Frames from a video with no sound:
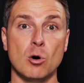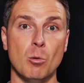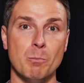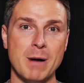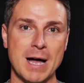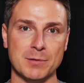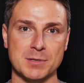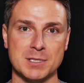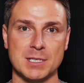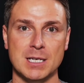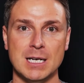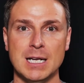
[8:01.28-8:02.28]
called
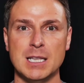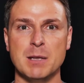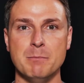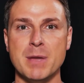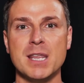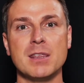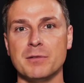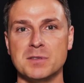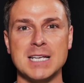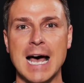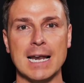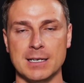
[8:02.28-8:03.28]
Bounce, The Myth of
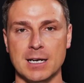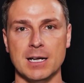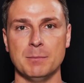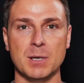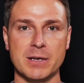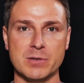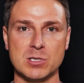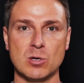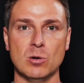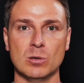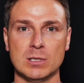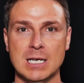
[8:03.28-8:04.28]
Talent, I believe it's
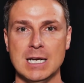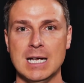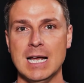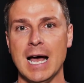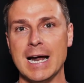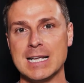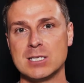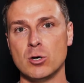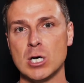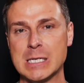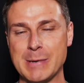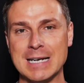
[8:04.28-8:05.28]
called. And he
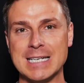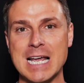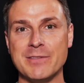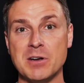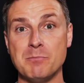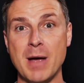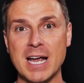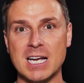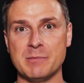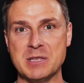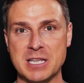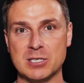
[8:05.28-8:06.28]
talks about David
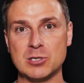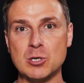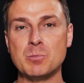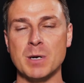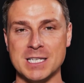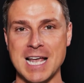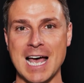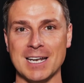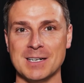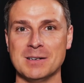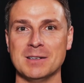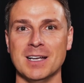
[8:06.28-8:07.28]
Beckham and the super
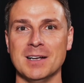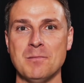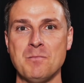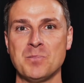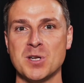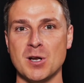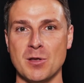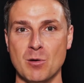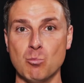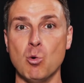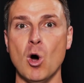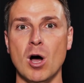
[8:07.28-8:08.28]
talent that, the
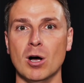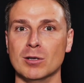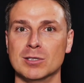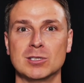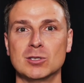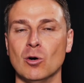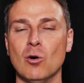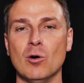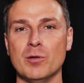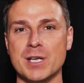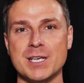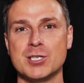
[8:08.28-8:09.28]
world saw
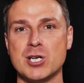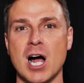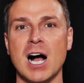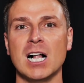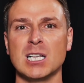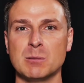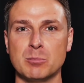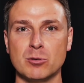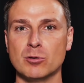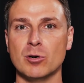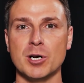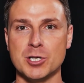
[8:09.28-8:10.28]
this child
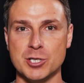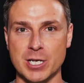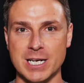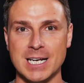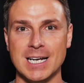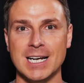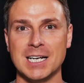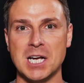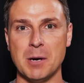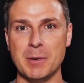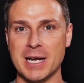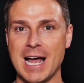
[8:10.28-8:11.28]
prodigy
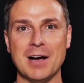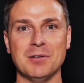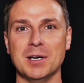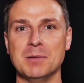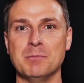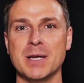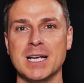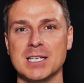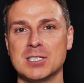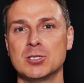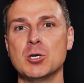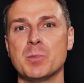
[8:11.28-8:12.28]
coming out and being a
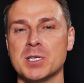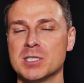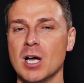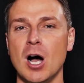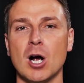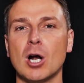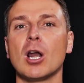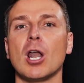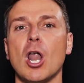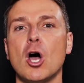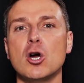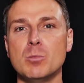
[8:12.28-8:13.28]
superstar, a
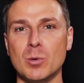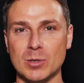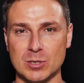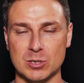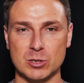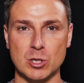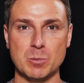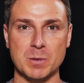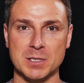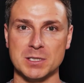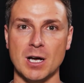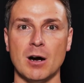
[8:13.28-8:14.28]
global
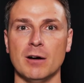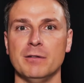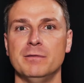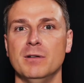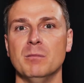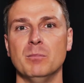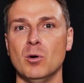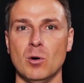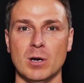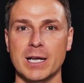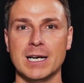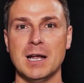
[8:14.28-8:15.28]
superstar, a
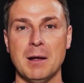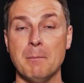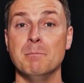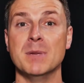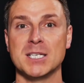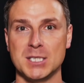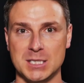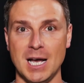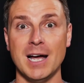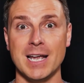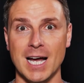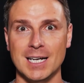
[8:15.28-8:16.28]
footballing
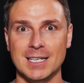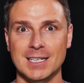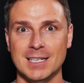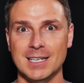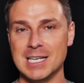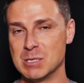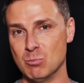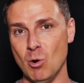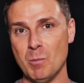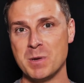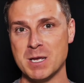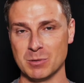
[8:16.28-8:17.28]
messiah is
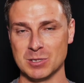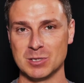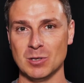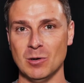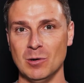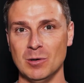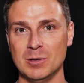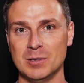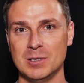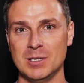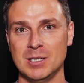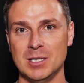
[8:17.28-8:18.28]
what people saw.
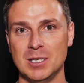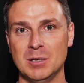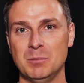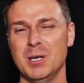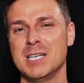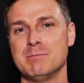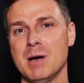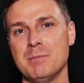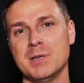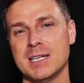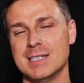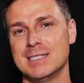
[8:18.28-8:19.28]
But his mum
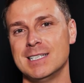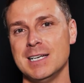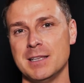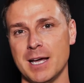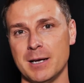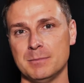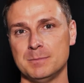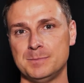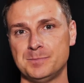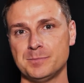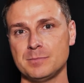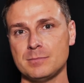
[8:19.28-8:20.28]
didn't see that.
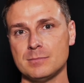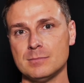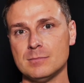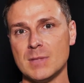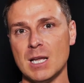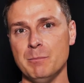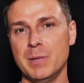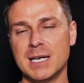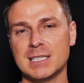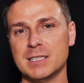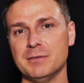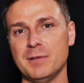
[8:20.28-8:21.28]

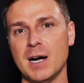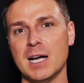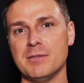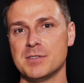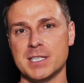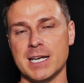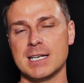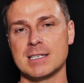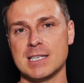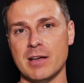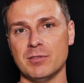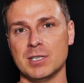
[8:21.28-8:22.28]
Because at 5, 6,
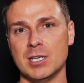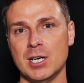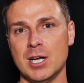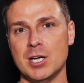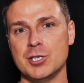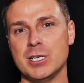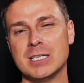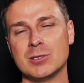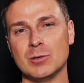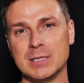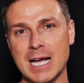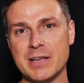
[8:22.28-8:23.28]
7, she
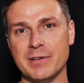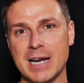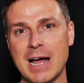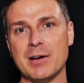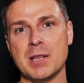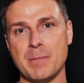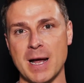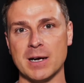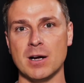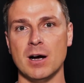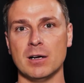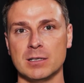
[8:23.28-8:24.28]
saw David out in the back
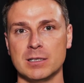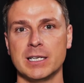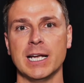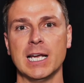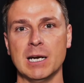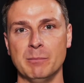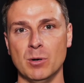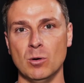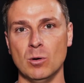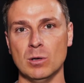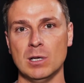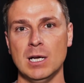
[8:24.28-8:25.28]
garden kicking a
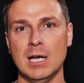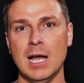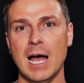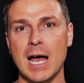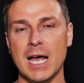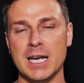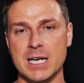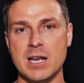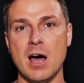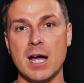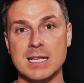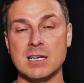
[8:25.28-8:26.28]
ball and
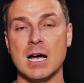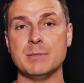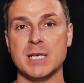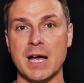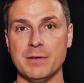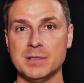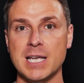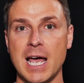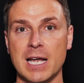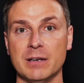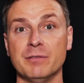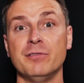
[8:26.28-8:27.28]
9 times out of
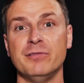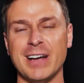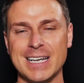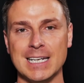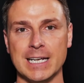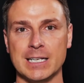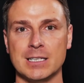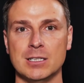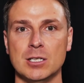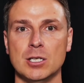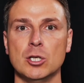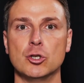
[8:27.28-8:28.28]
10 failing,
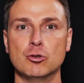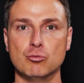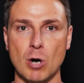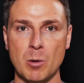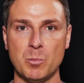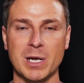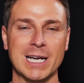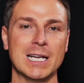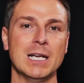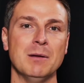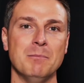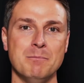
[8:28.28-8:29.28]
dropping,
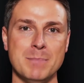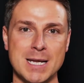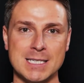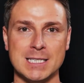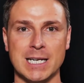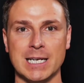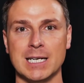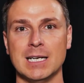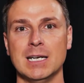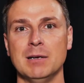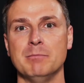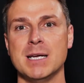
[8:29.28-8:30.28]
missing,
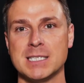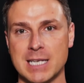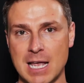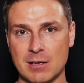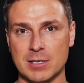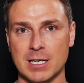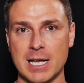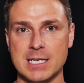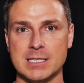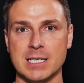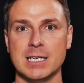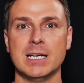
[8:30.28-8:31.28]

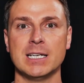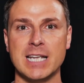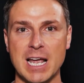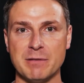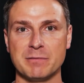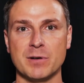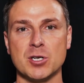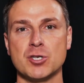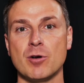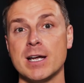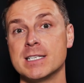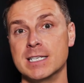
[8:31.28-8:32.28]
miscalculating, getting
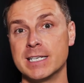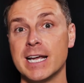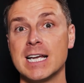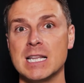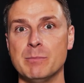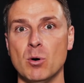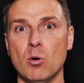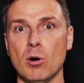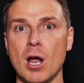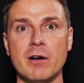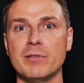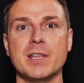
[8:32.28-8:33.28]
frustrated, kicking the ball
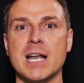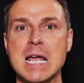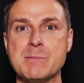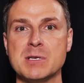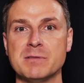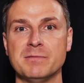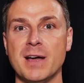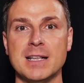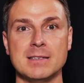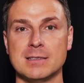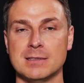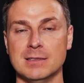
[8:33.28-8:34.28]
over the neighbour's
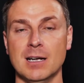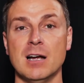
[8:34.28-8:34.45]
fence.